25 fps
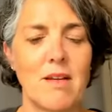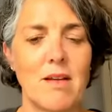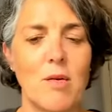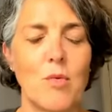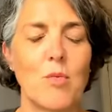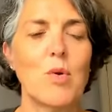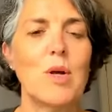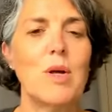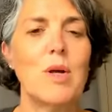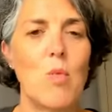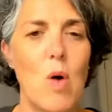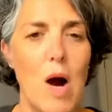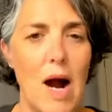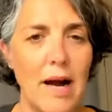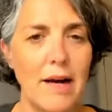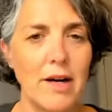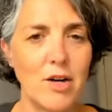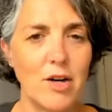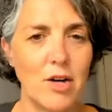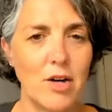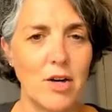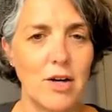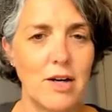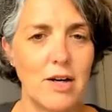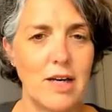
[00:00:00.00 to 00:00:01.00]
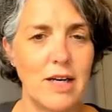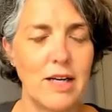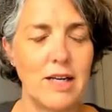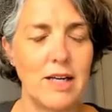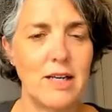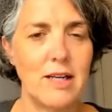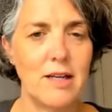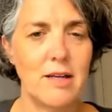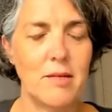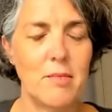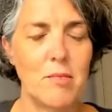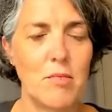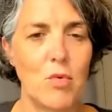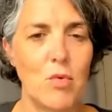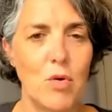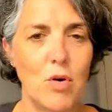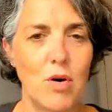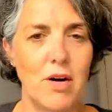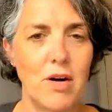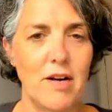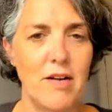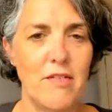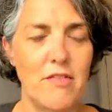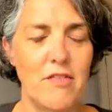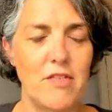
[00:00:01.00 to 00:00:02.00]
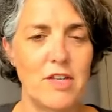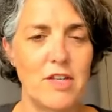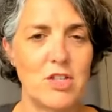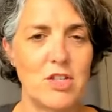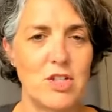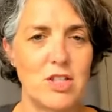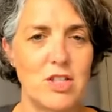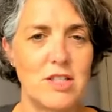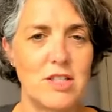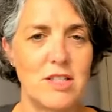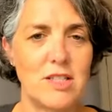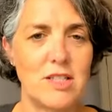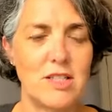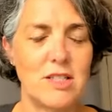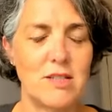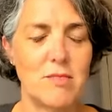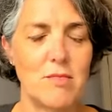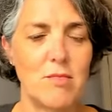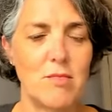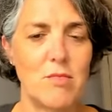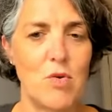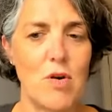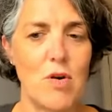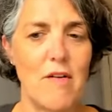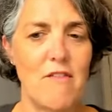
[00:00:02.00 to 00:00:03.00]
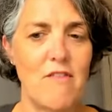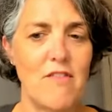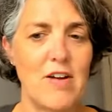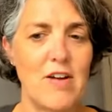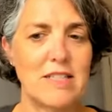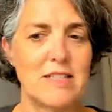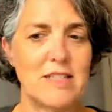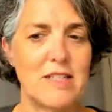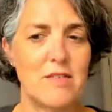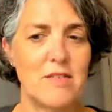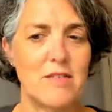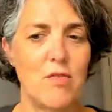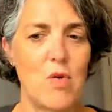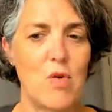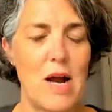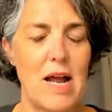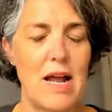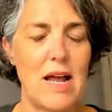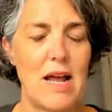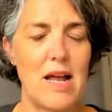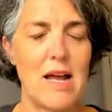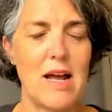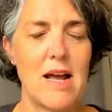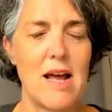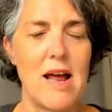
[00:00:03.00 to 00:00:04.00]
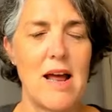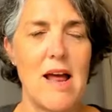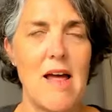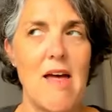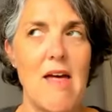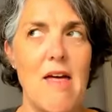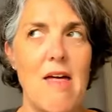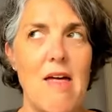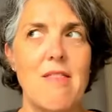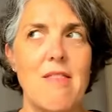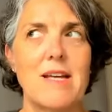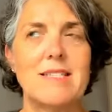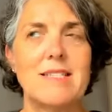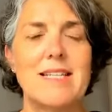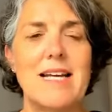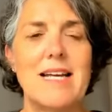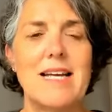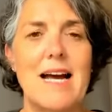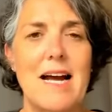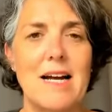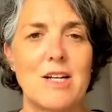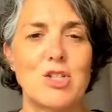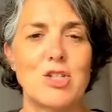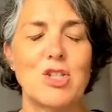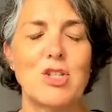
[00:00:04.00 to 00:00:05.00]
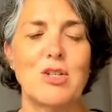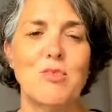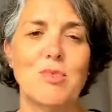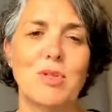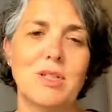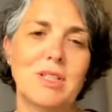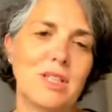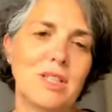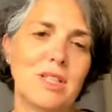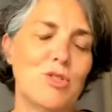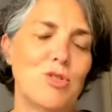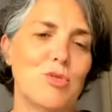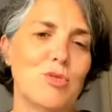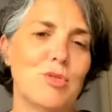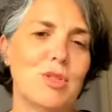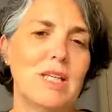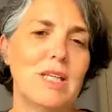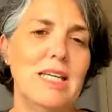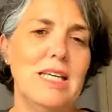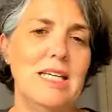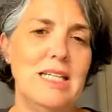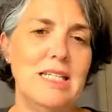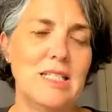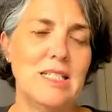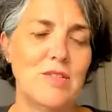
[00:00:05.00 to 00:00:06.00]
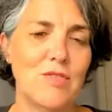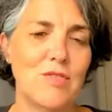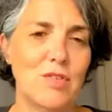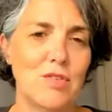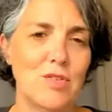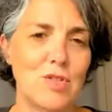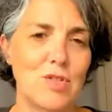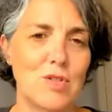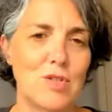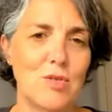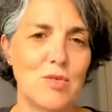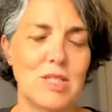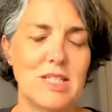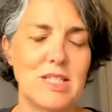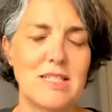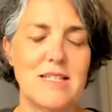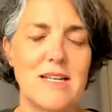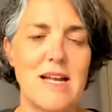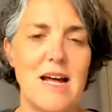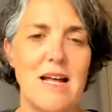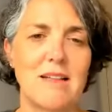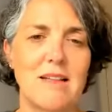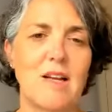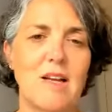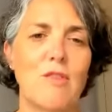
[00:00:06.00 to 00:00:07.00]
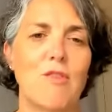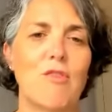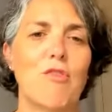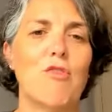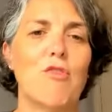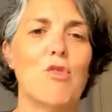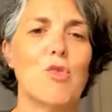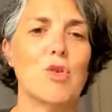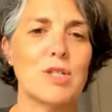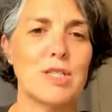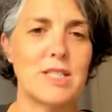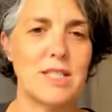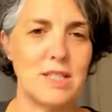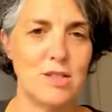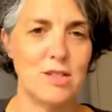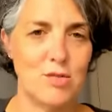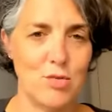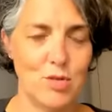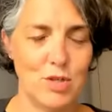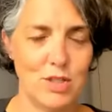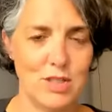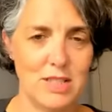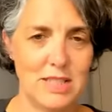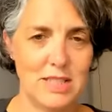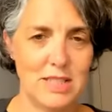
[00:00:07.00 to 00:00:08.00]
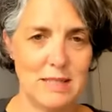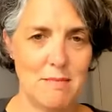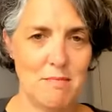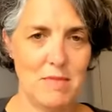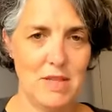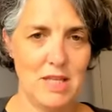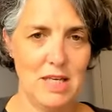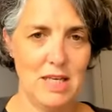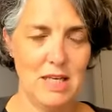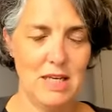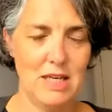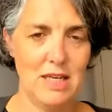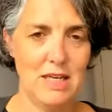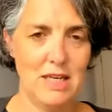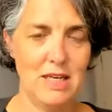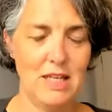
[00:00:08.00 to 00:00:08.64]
rewire in a more efficient, more effective way that's actually really truly easeful. So it's not like forcing towards something.